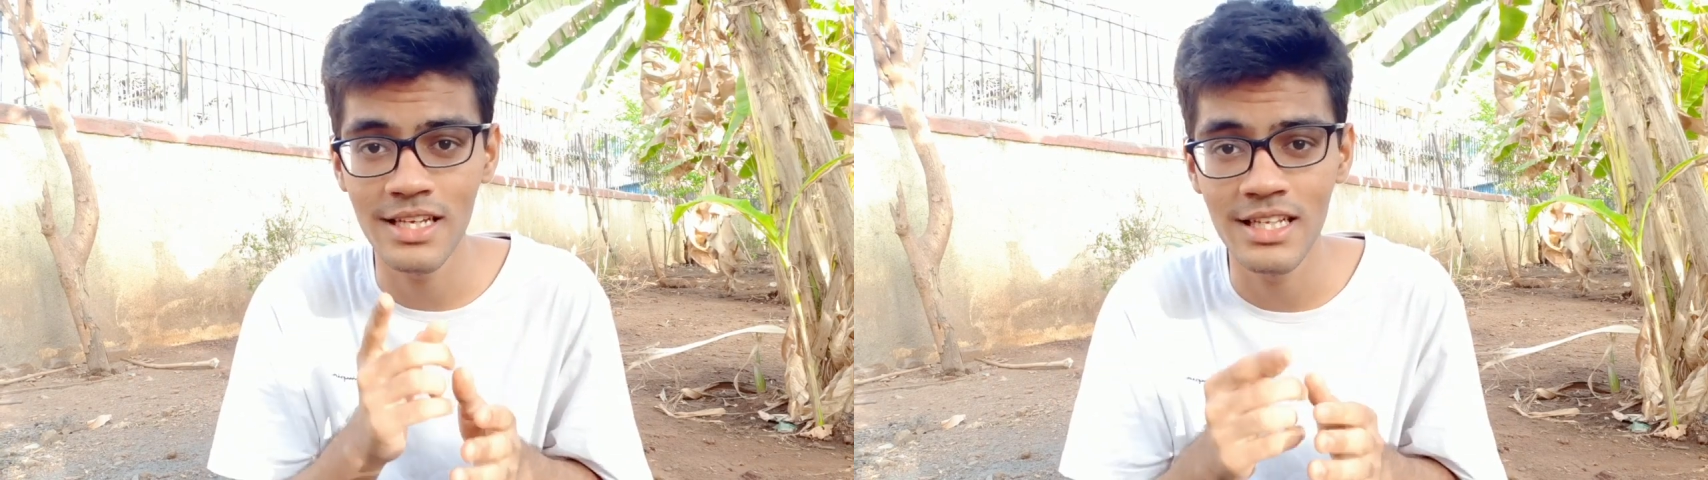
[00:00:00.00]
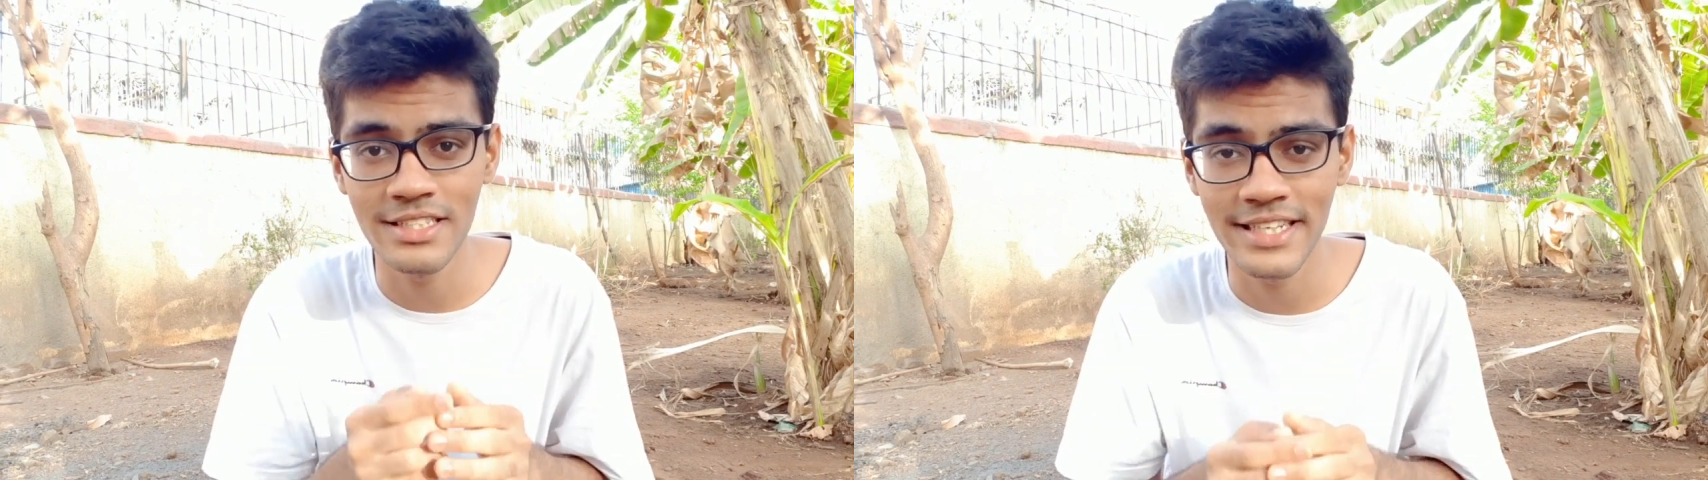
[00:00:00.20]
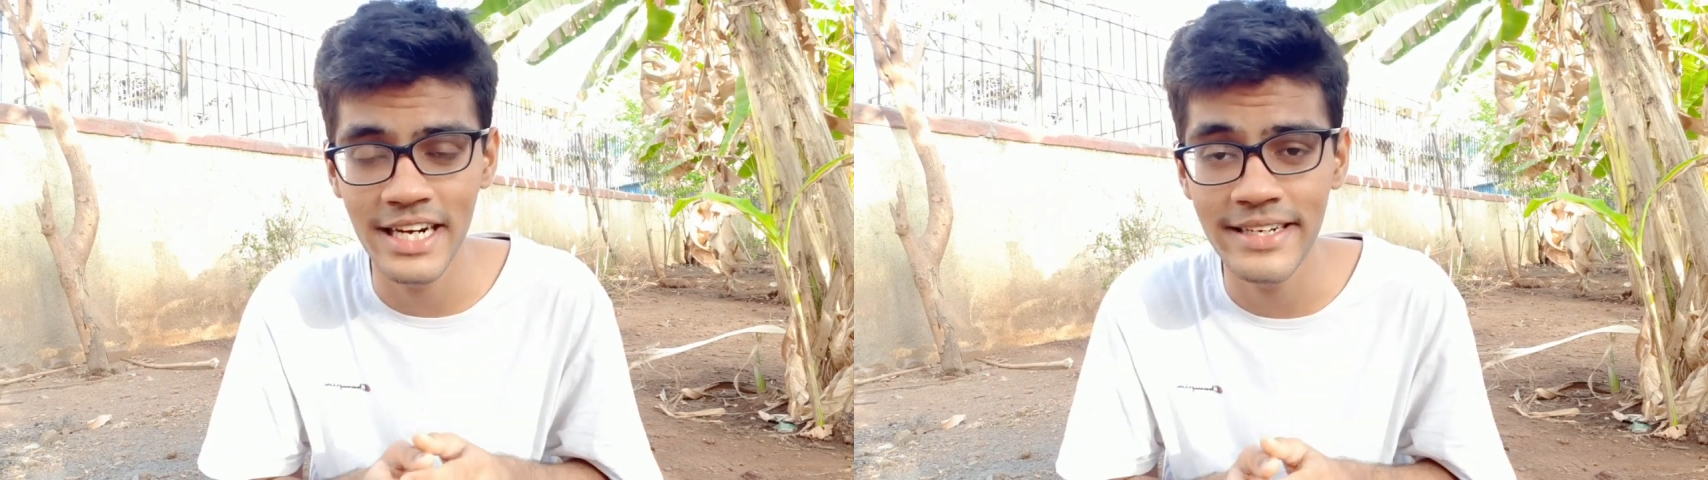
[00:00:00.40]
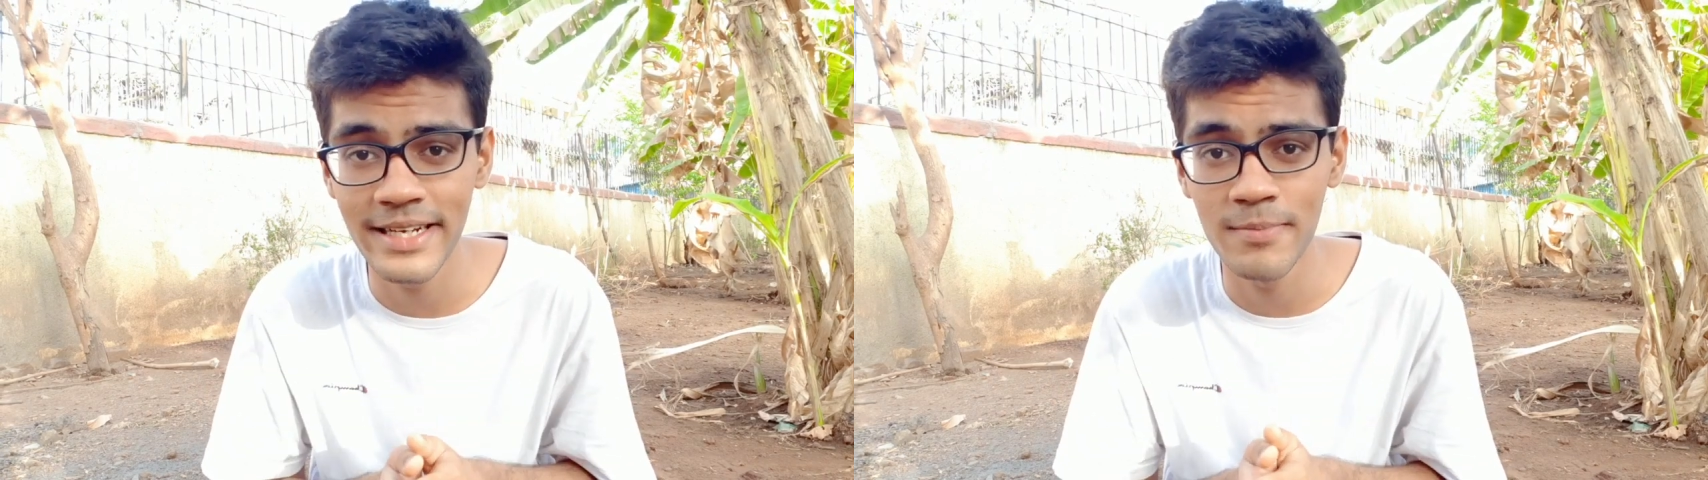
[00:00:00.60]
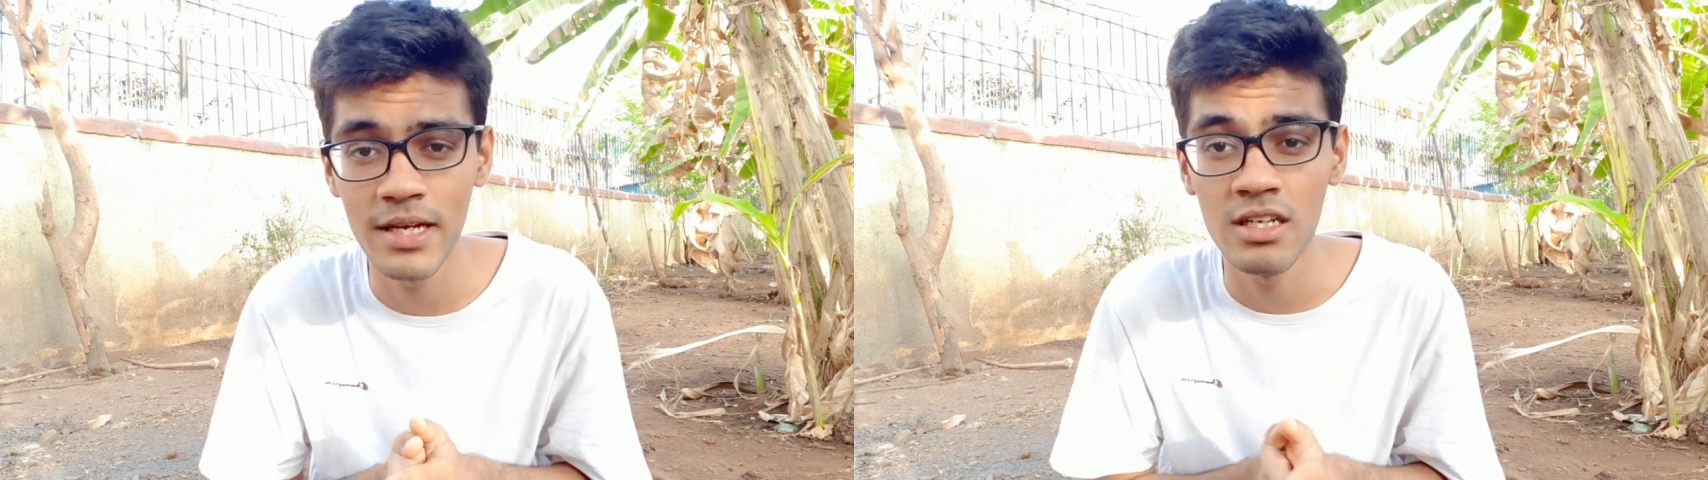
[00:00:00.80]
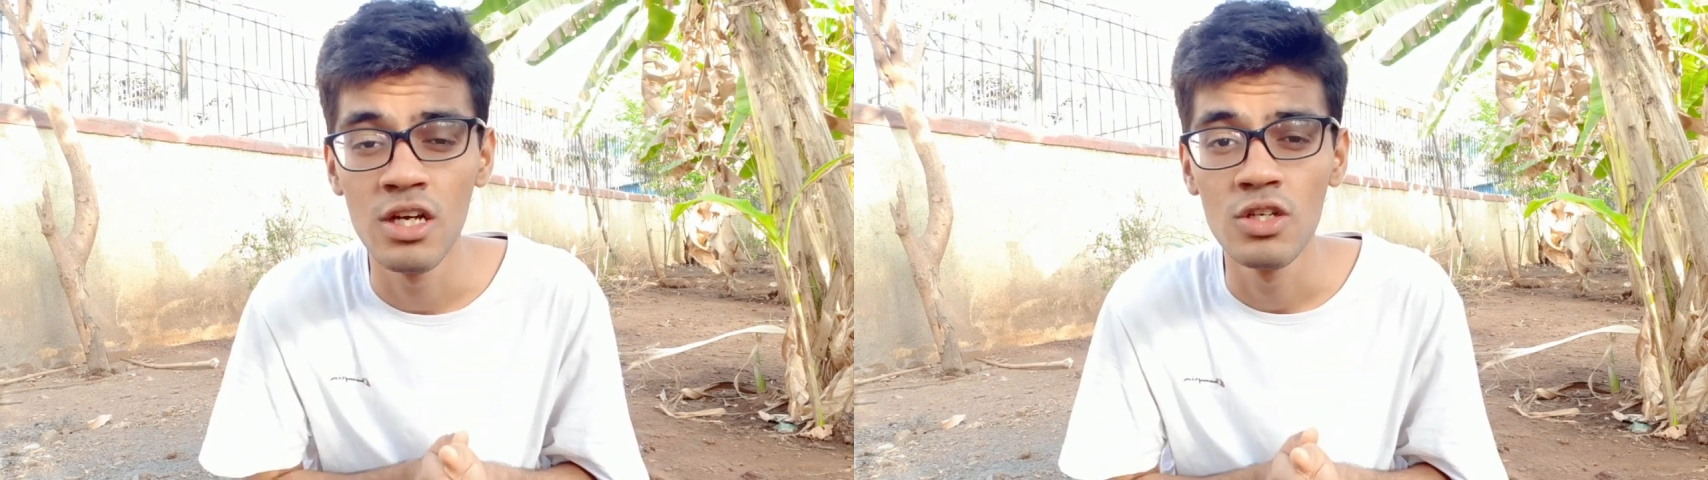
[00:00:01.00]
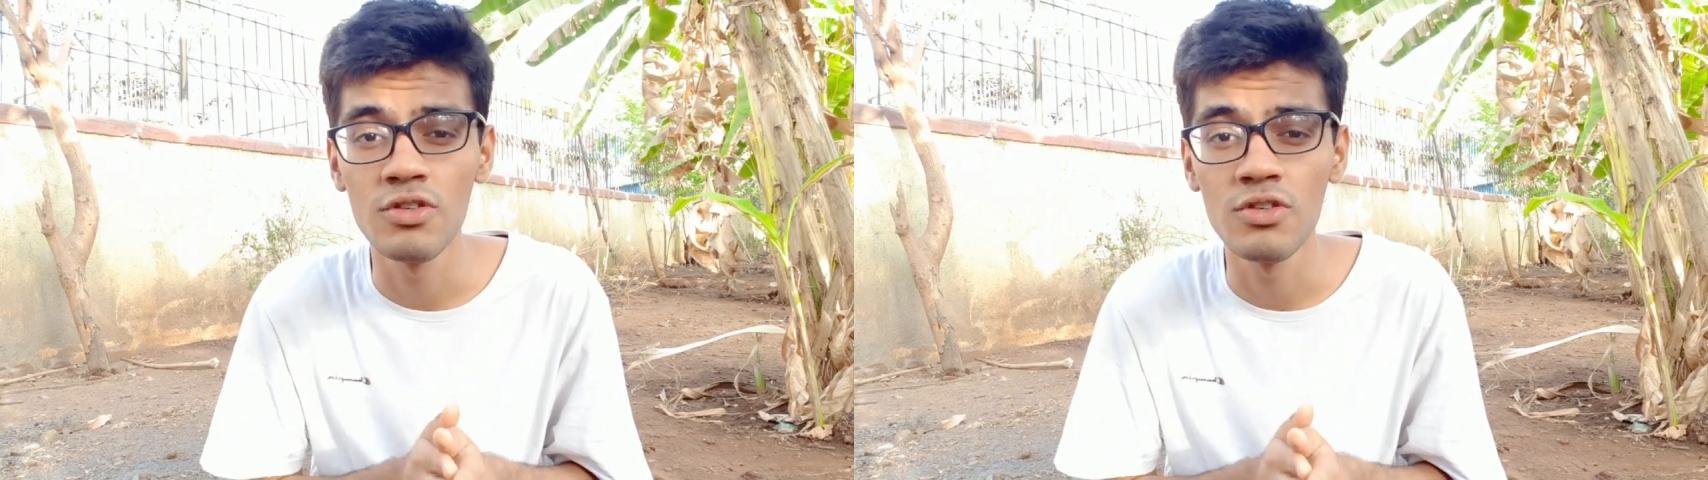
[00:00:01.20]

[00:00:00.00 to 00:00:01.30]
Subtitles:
real gentleman.